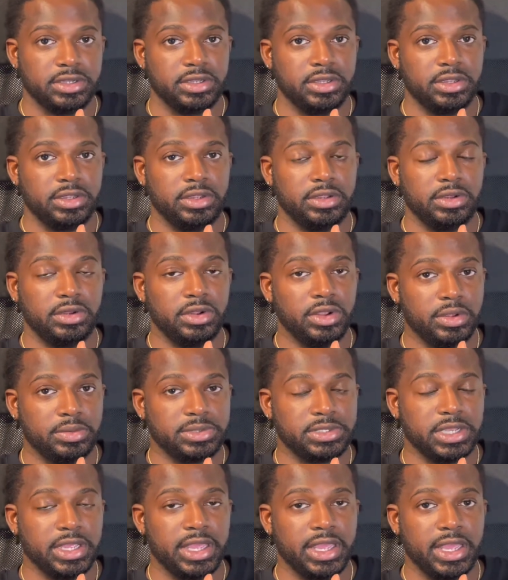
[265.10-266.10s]
You know what I'm
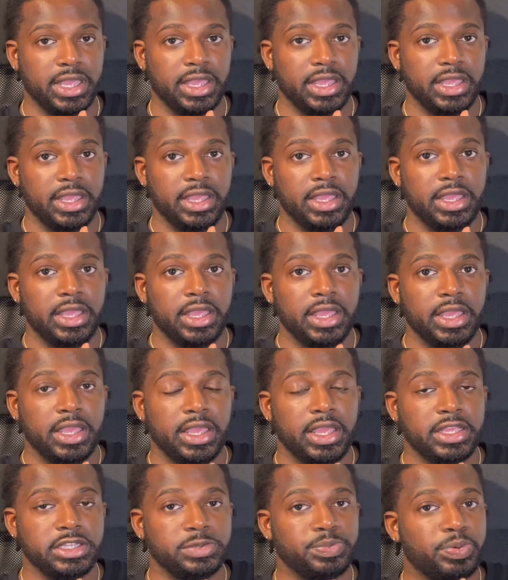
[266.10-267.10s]
saying?
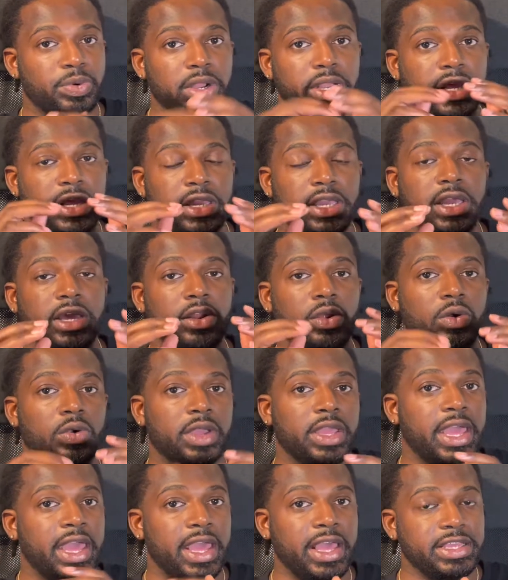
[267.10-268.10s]
It's pretty good on
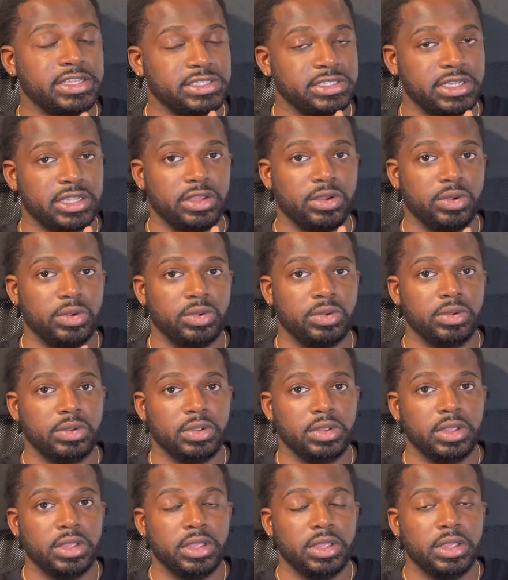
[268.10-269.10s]
gas still.
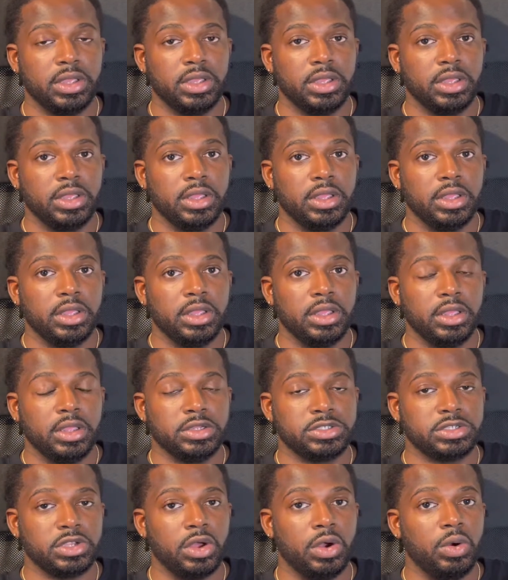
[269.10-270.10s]

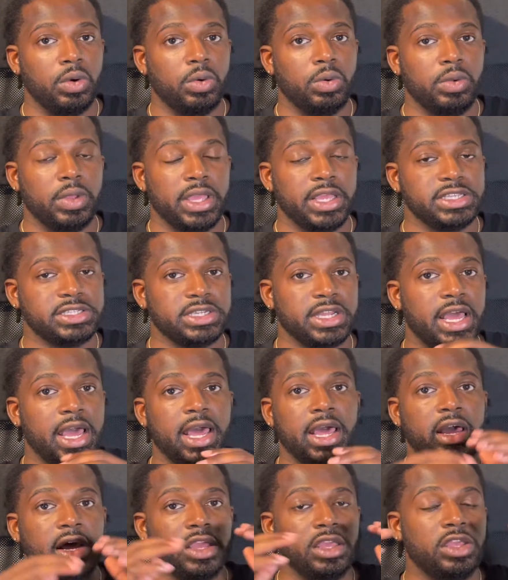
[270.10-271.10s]
So it's
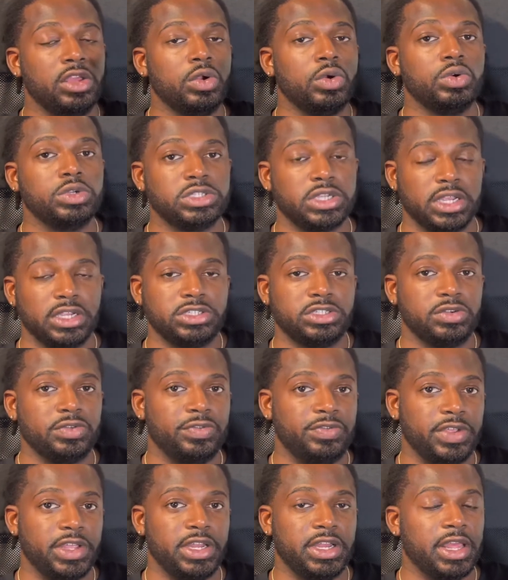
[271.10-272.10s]
not a huge
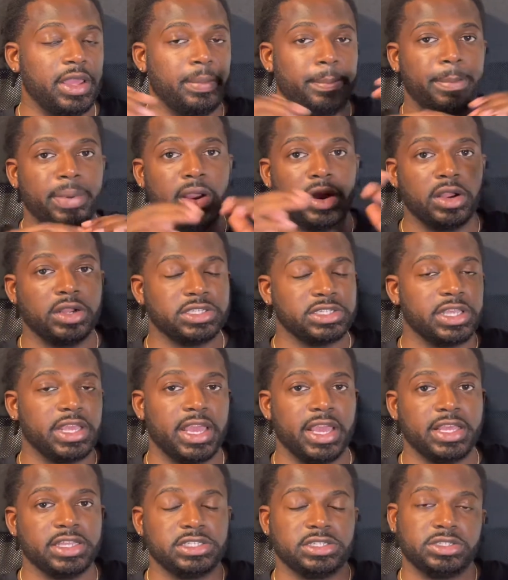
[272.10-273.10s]
SUV that burns
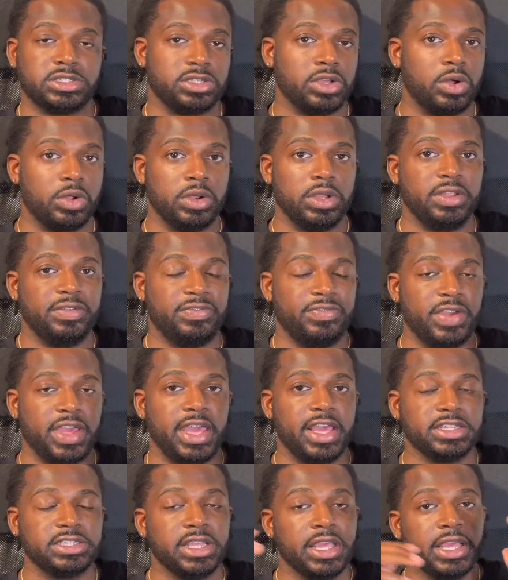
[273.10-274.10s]
gas totally
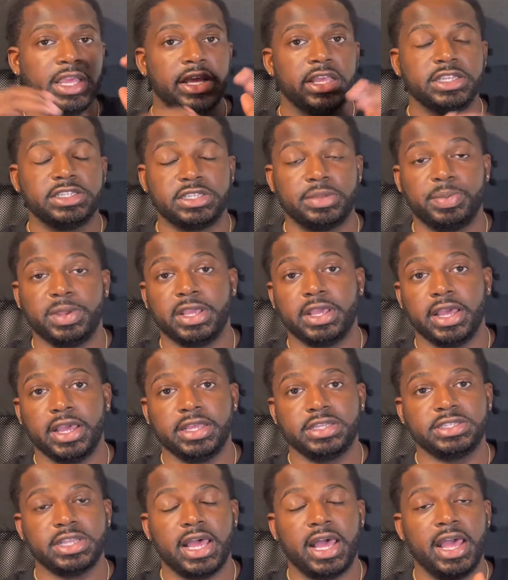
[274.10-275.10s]
fast,
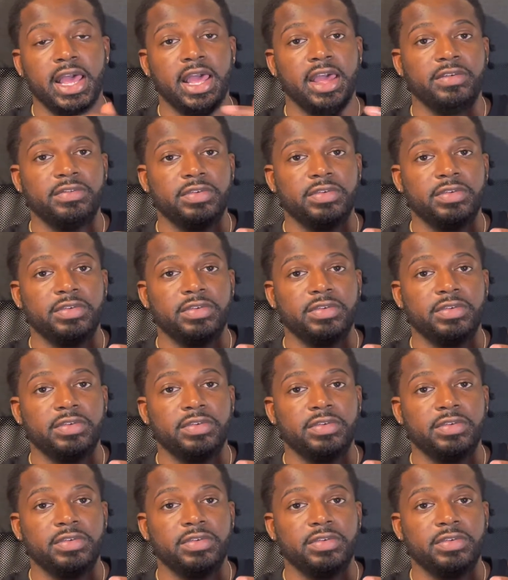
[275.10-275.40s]
because I